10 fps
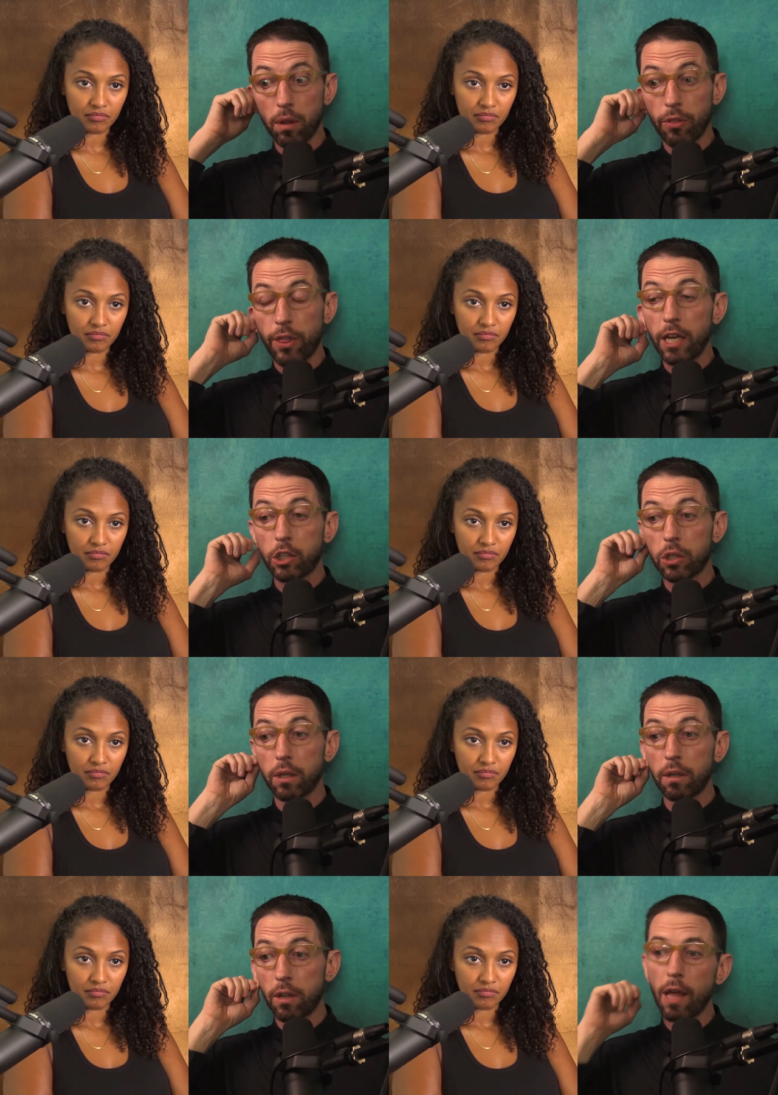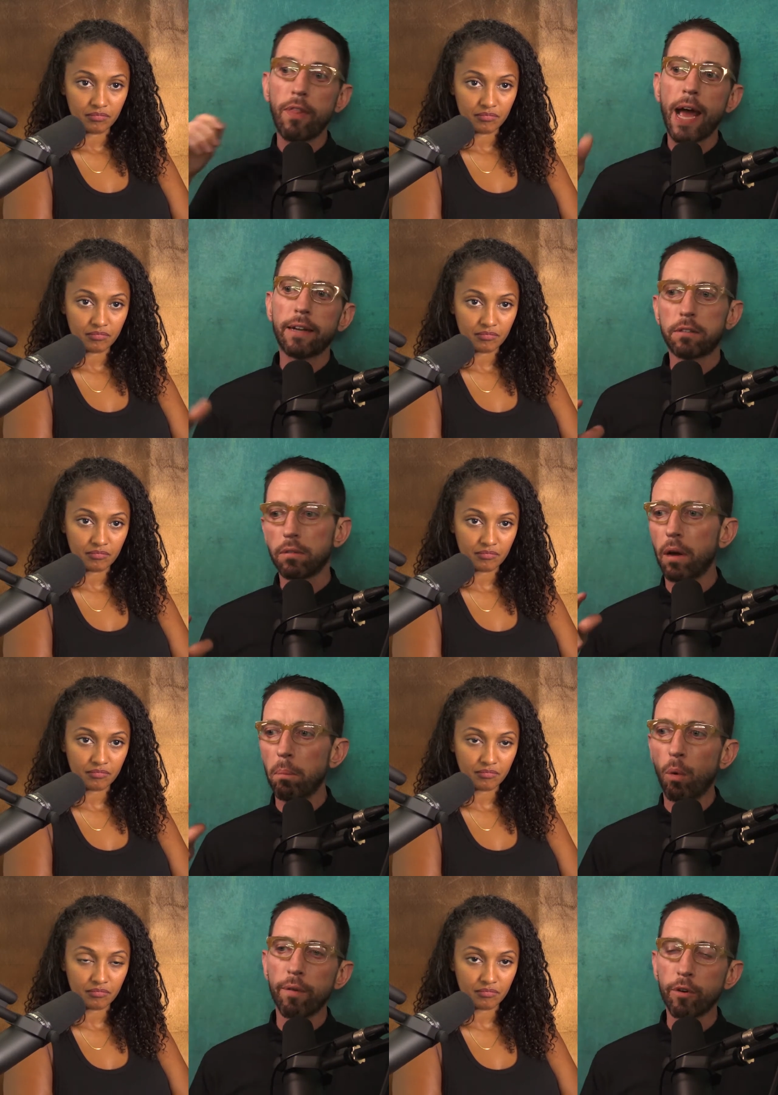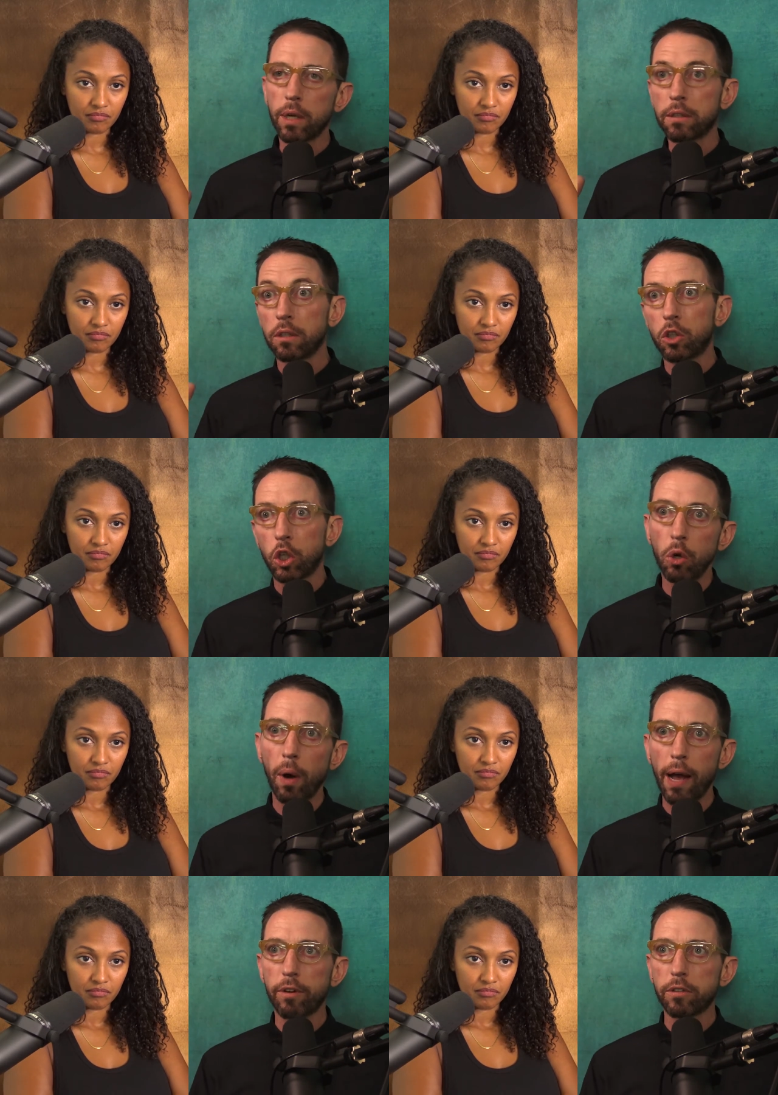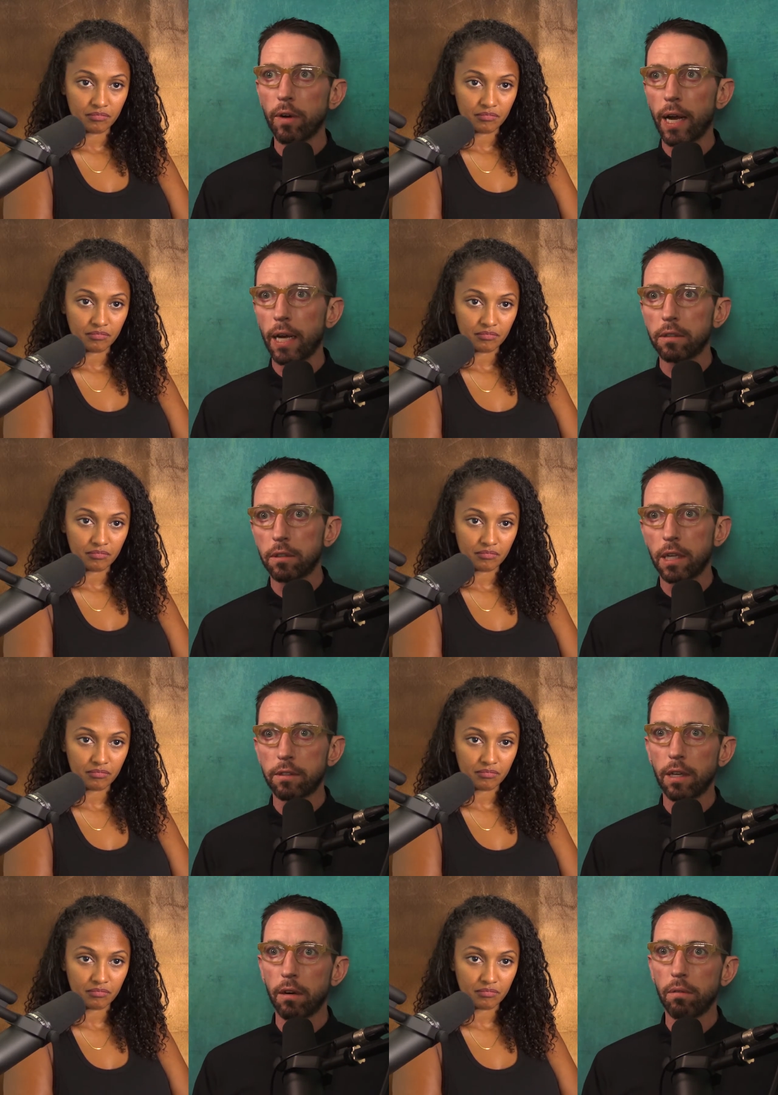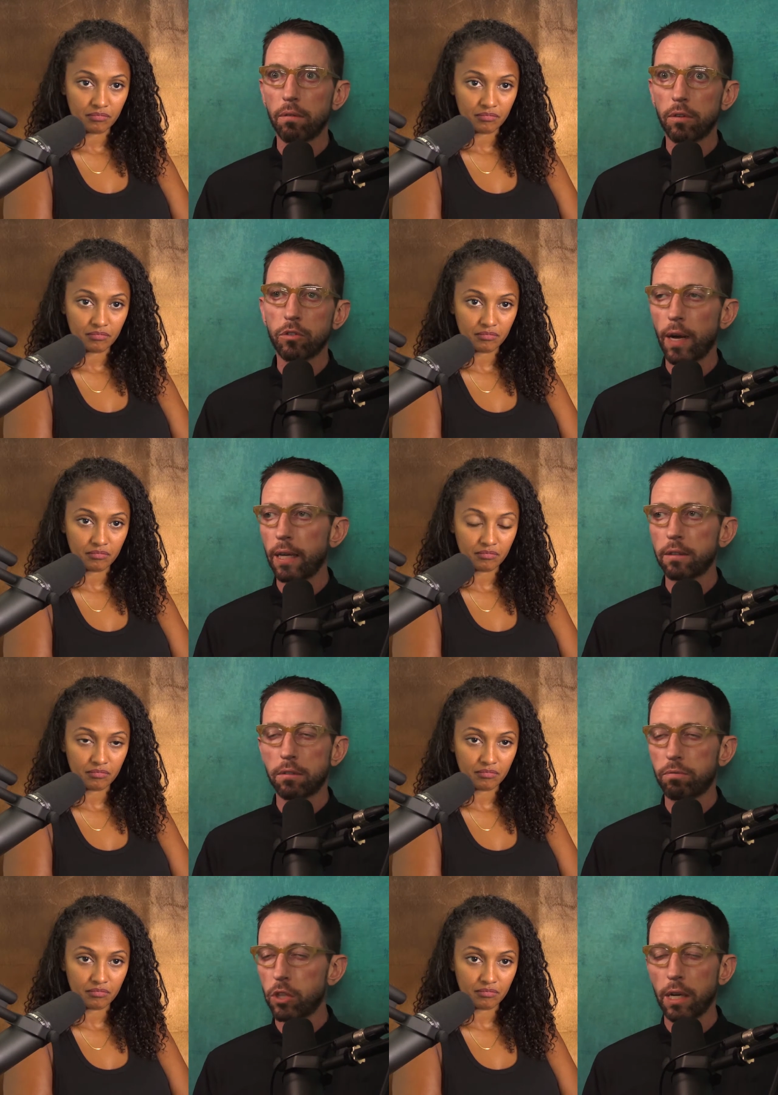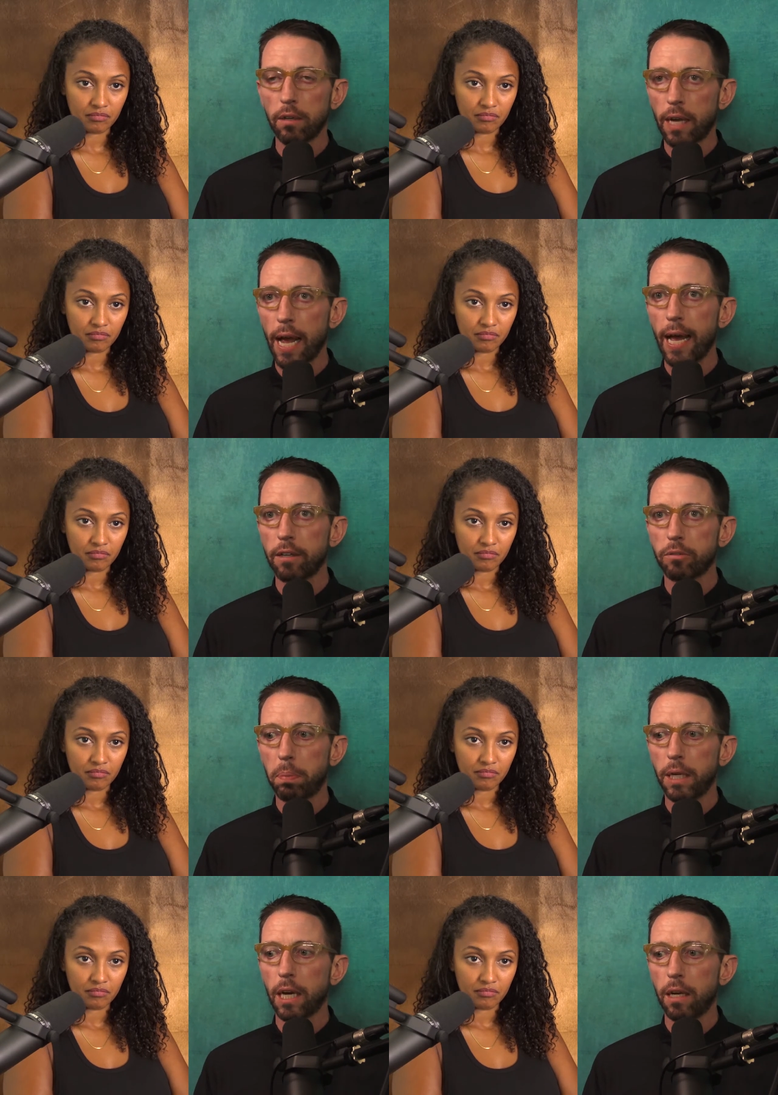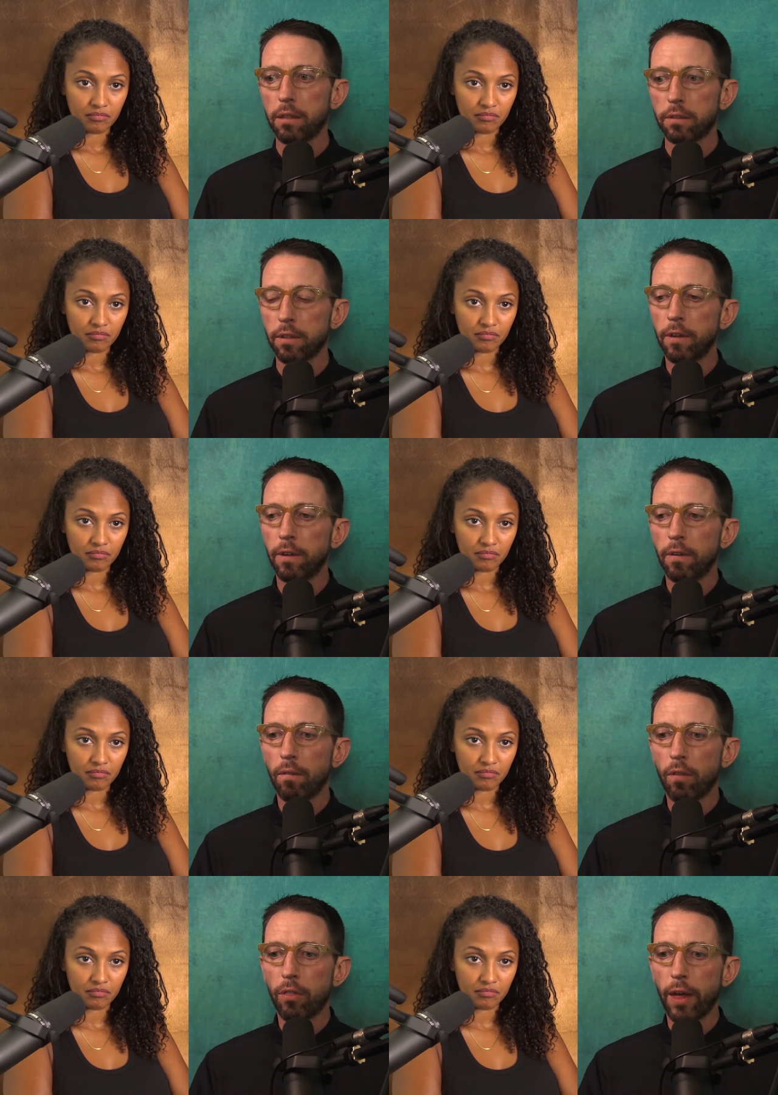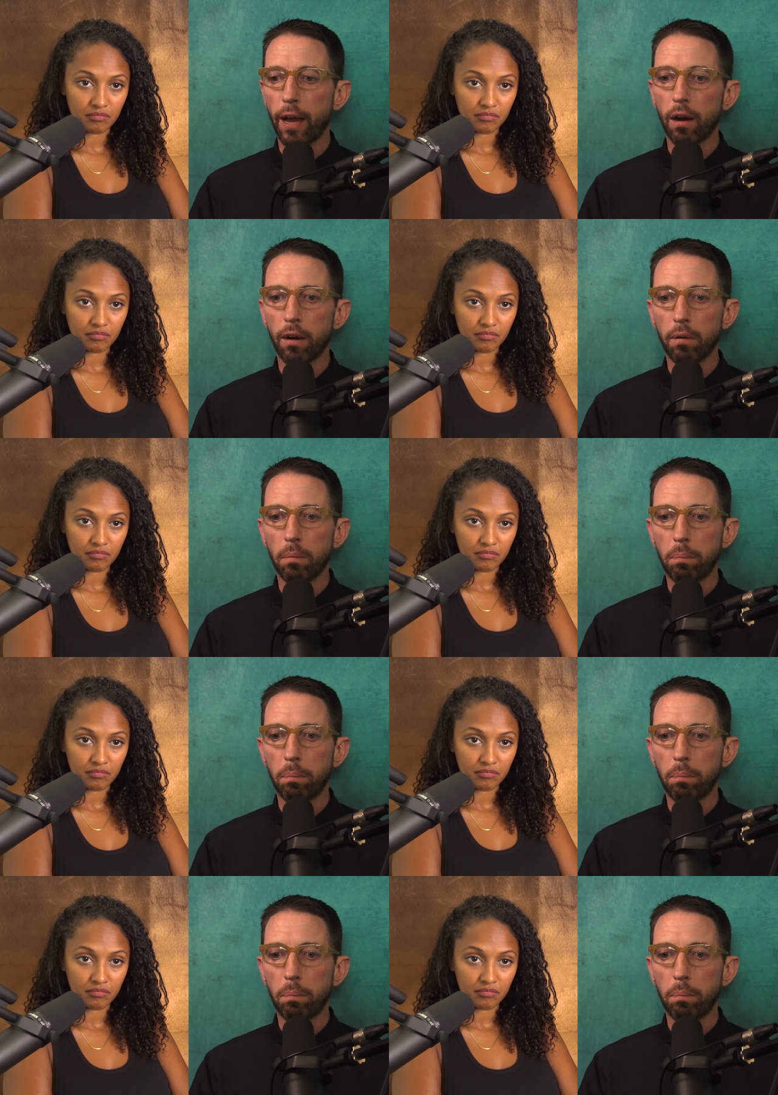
Speaker 1: they should, then that's more of a reason to have a trans because they're transgender cast because they're